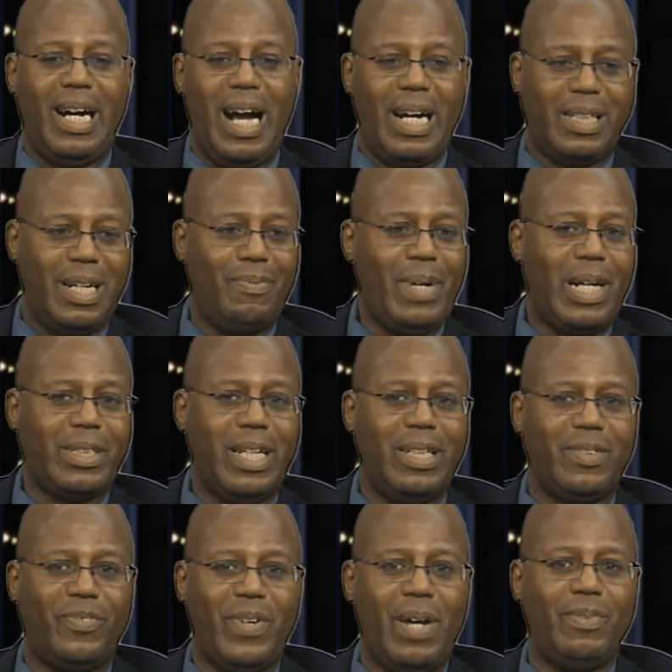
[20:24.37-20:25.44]
I come out
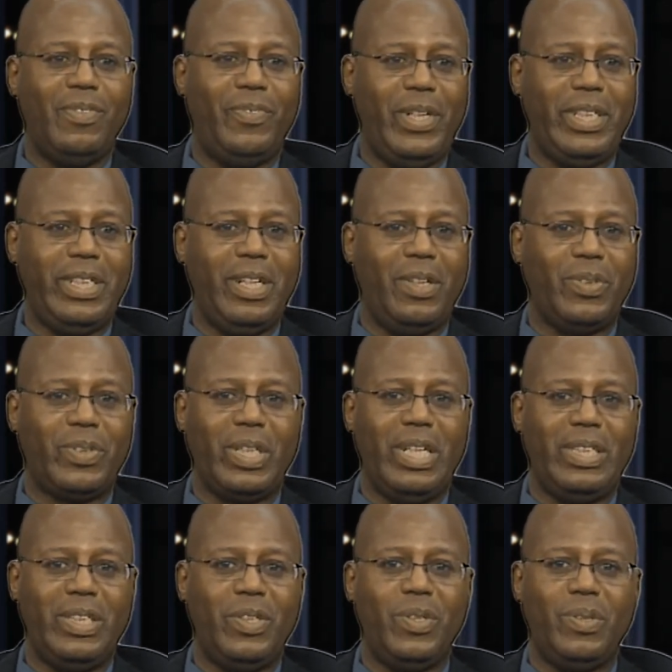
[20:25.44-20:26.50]
there to Family Videos,
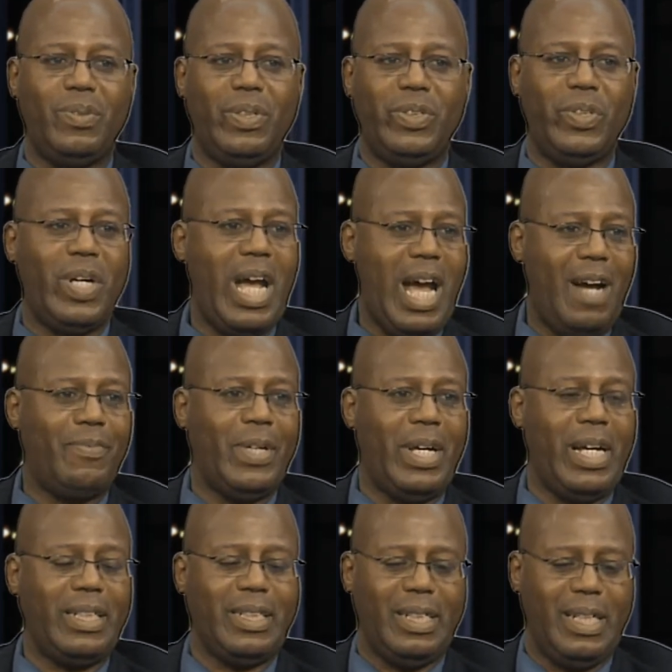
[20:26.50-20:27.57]
and you have
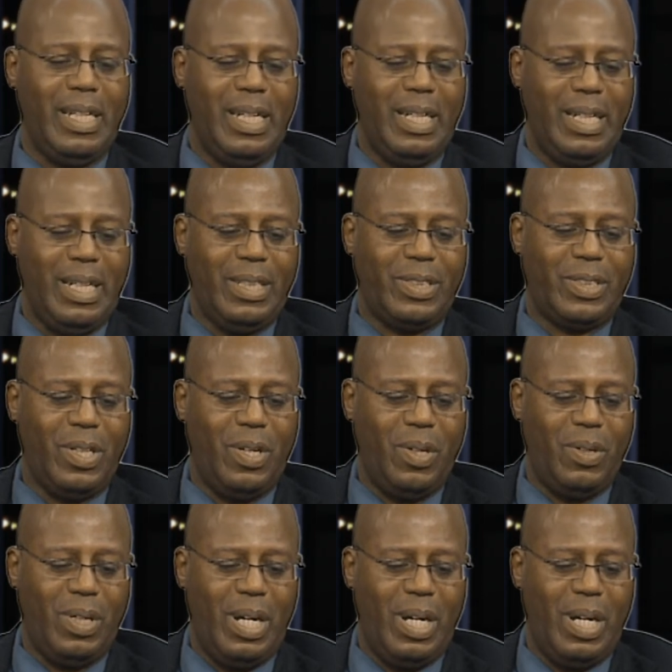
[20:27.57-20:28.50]
that. And so